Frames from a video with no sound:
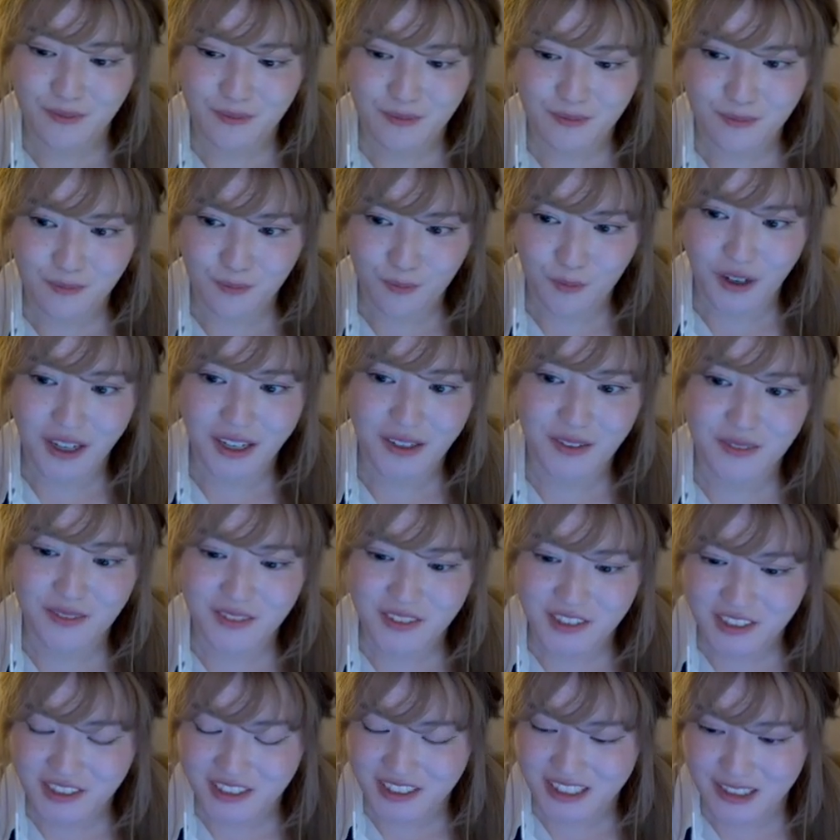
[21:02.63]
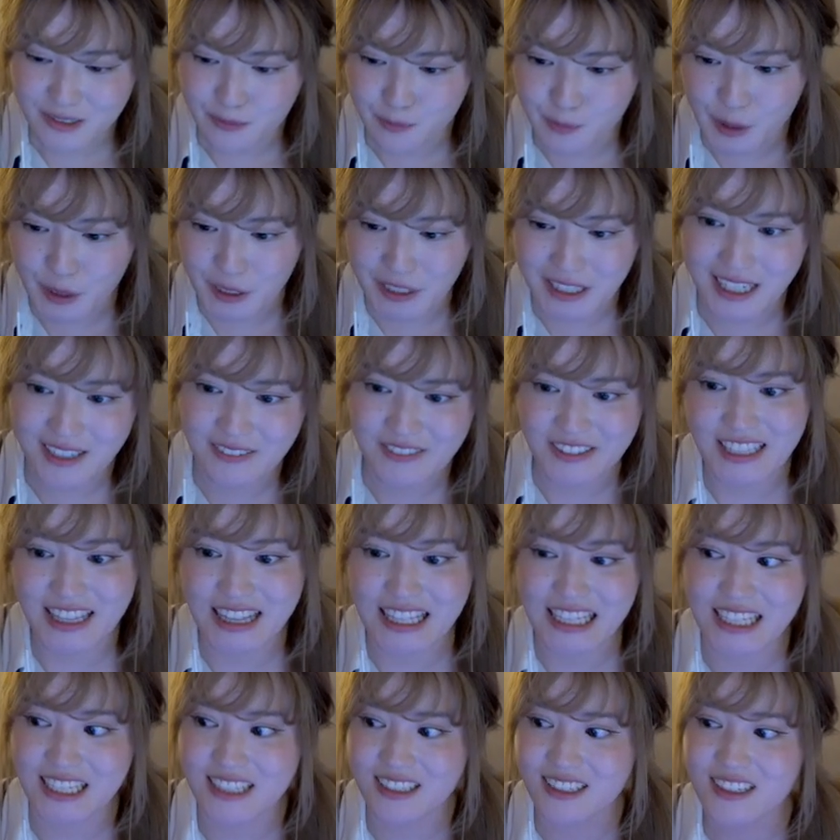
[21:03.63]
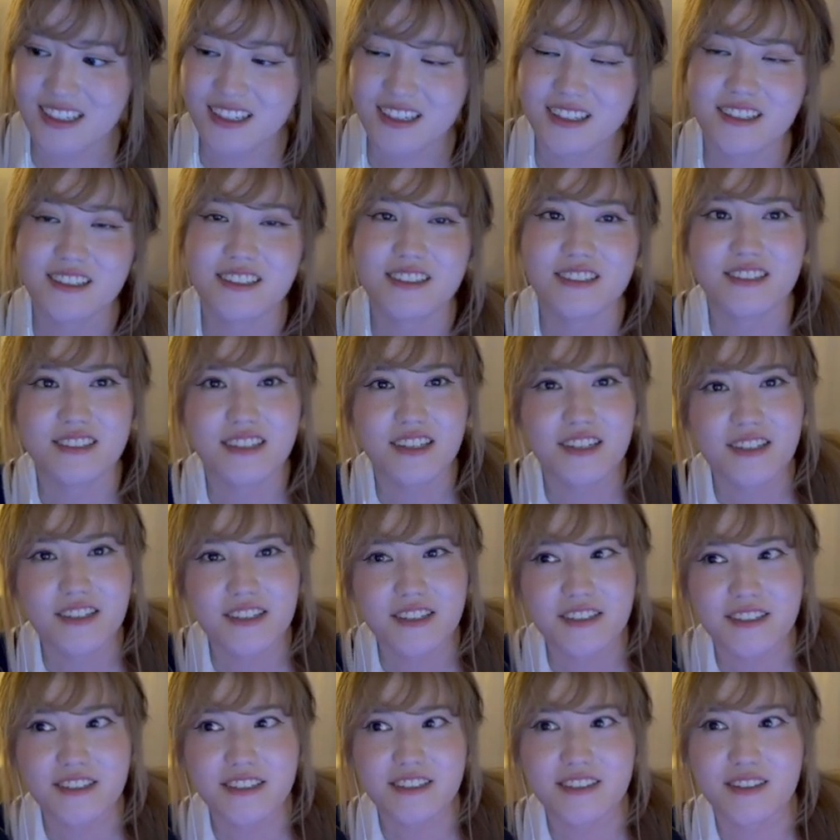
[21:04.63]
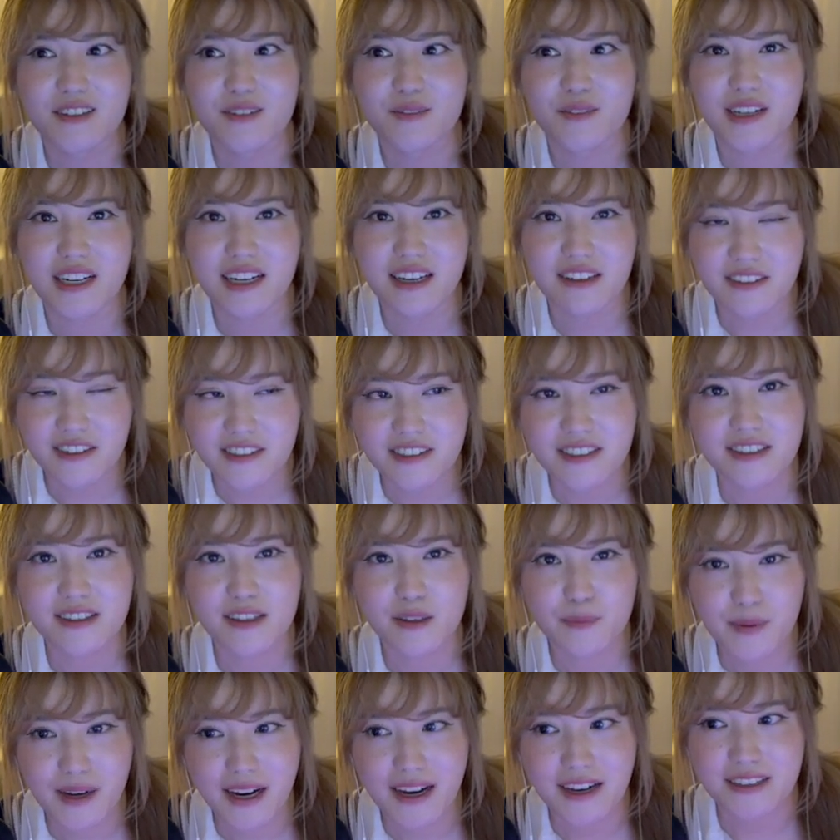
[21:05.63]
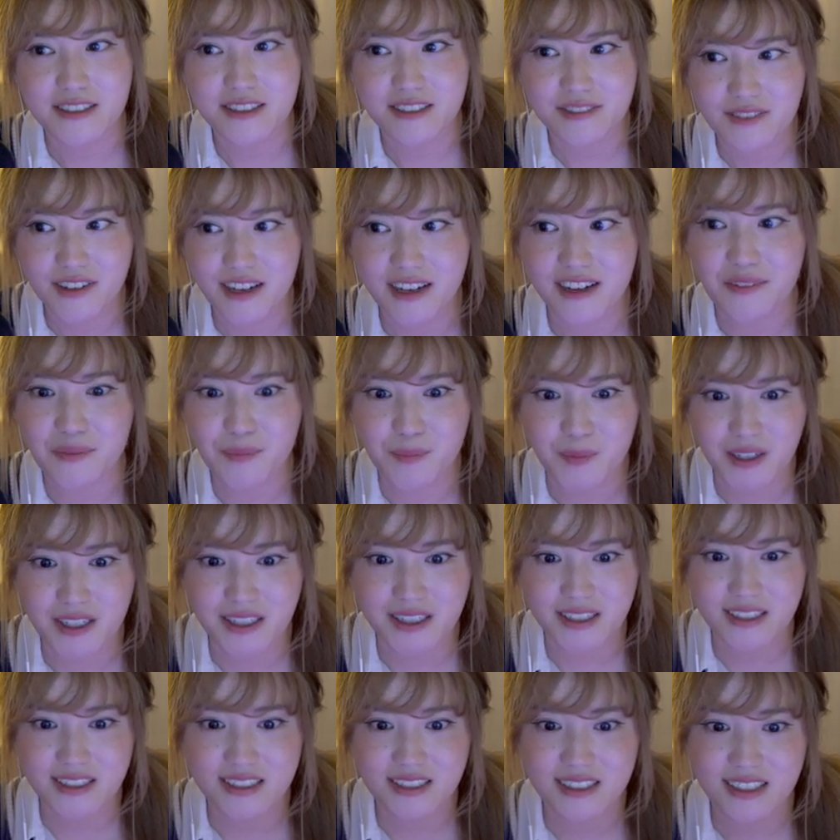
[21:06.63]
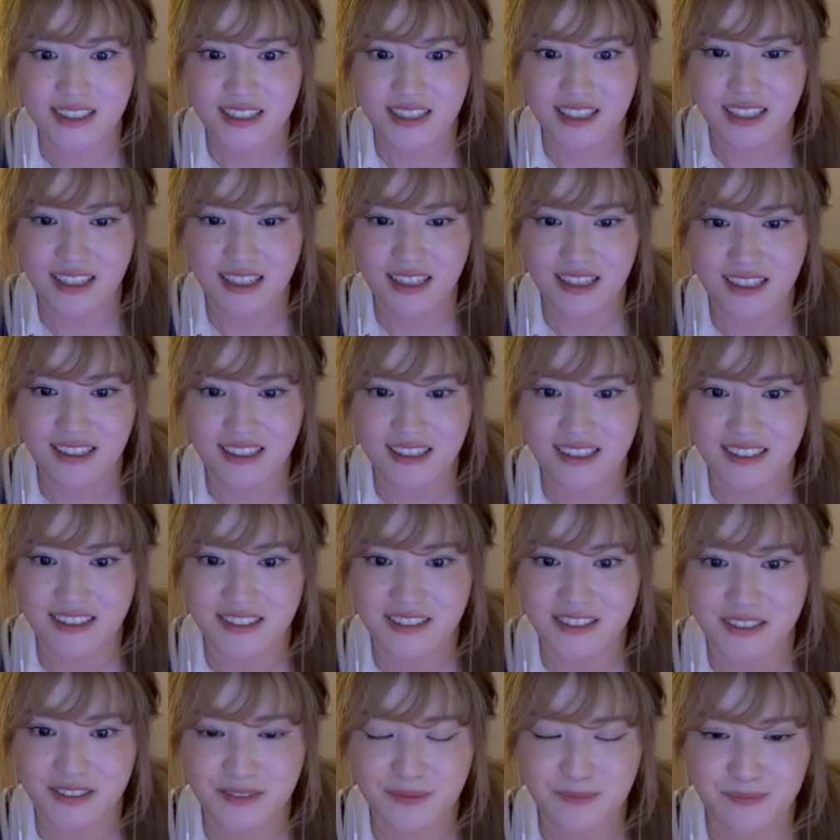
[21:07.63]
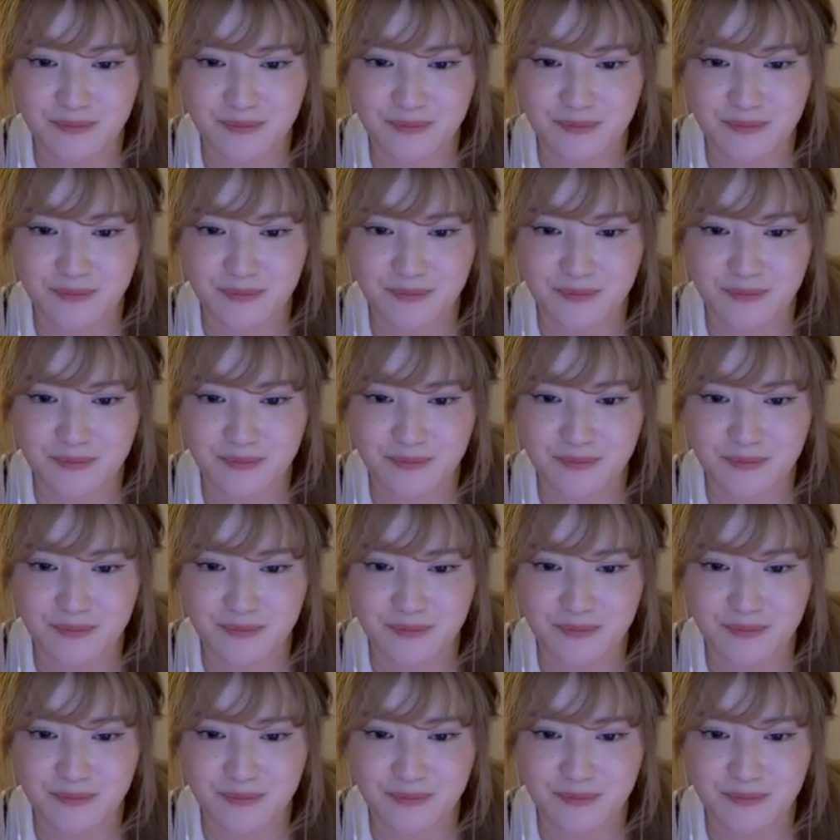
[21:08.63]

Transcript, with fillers: want to just burn everything. So, what I learned in the past five months is